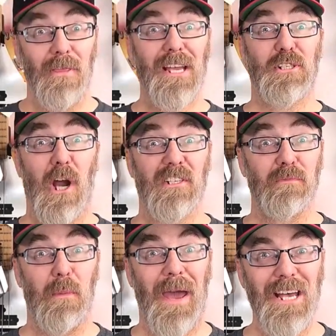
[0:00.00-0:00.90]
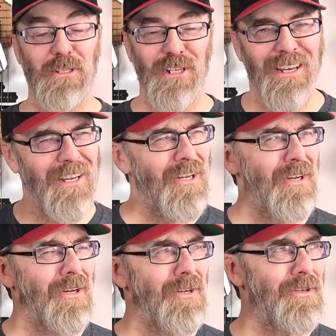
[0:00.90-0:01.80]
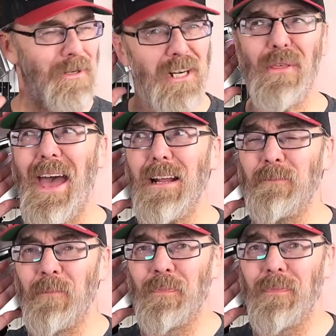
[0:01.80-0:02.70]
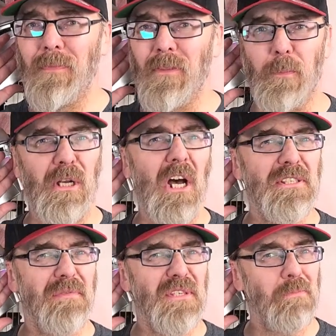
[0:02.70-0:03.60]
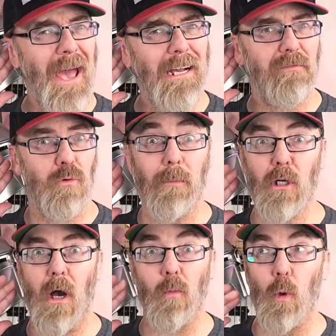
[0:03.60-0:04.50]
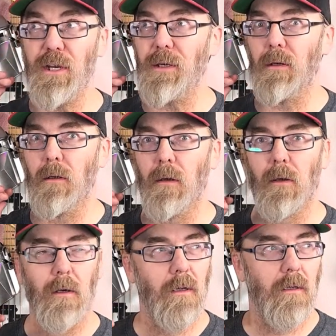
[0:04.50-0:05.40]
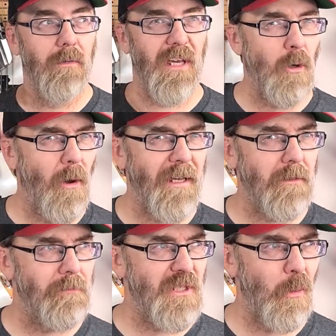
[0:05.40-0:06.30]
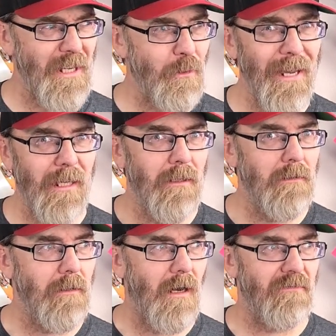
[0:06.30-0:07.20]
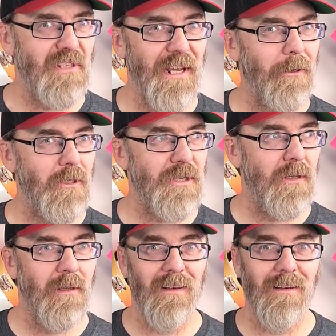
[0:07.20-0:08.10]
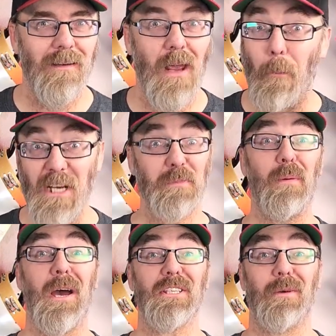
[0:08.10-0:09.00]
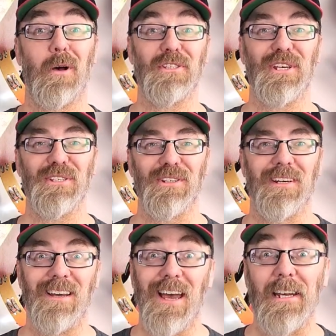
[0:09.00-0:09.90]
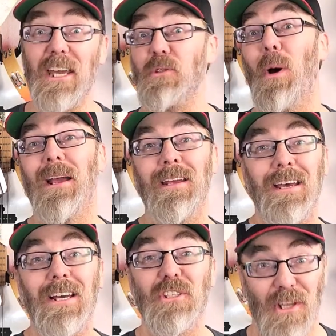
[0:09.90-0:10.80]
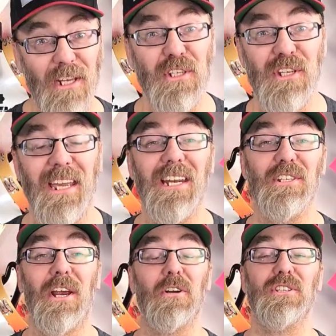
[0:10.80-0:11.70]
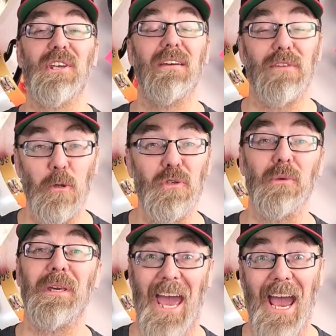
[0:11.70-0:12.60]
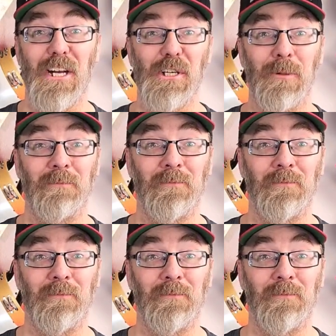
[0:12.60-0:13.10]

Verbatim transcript: Thanks, Josh from the past. Do you hear that? The percussive smack of rubber on wood? The annoying squeak squeak of sneakers? It must be basketball season. And guess what? Select a Ticket is here to save you some cash.